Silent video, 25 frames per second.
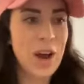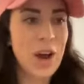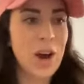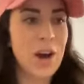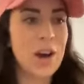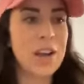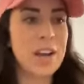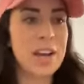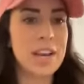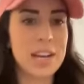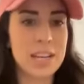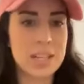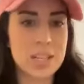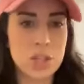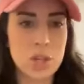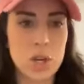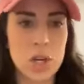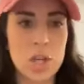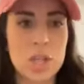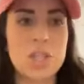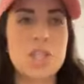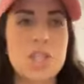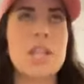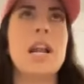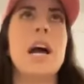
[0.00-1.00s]
On an
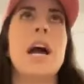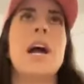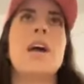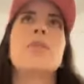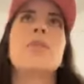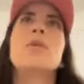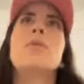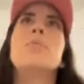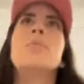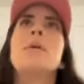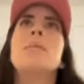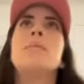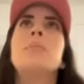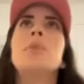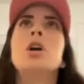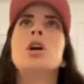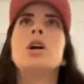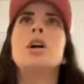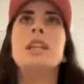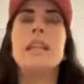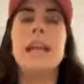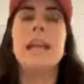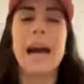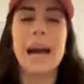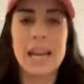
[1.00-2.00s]
excursion. I
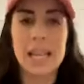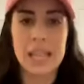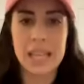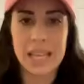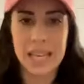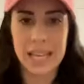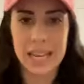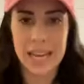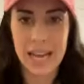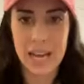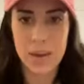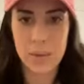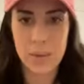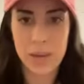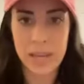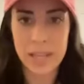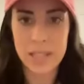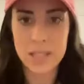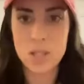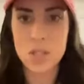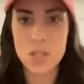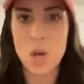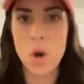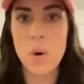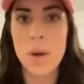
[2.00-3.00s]
remember Natalie and I
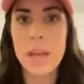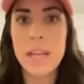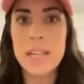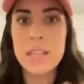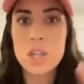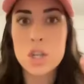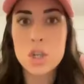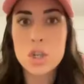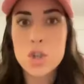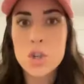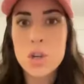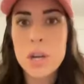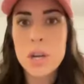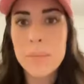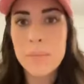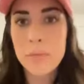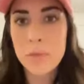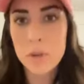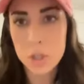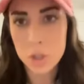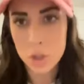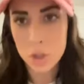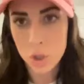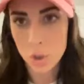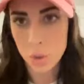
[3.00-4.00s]
went. So it's a trip
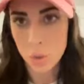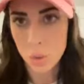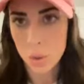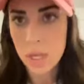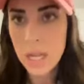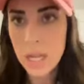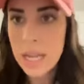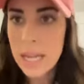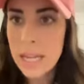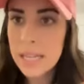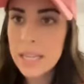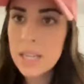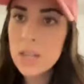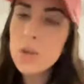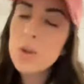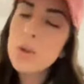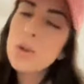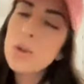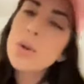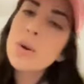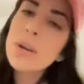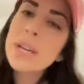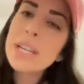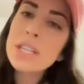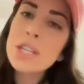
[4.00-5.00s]
for two. You
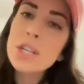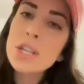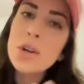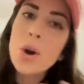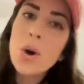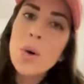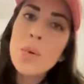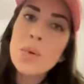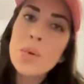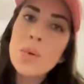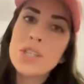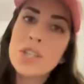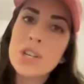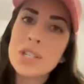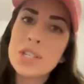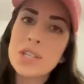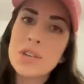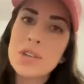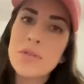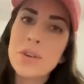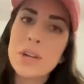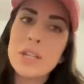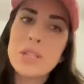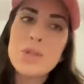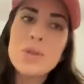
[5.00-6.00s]
don't get to go with just
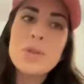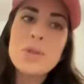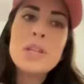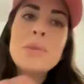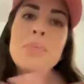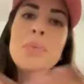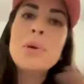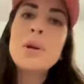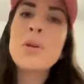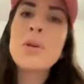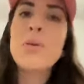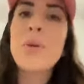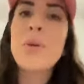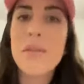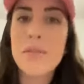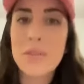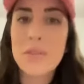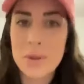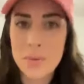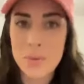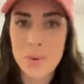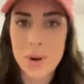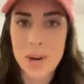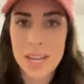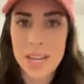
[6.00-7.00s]
your friends. You get to bring whoever
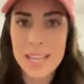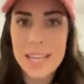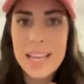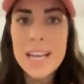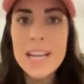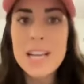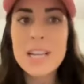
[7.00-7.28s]
you want.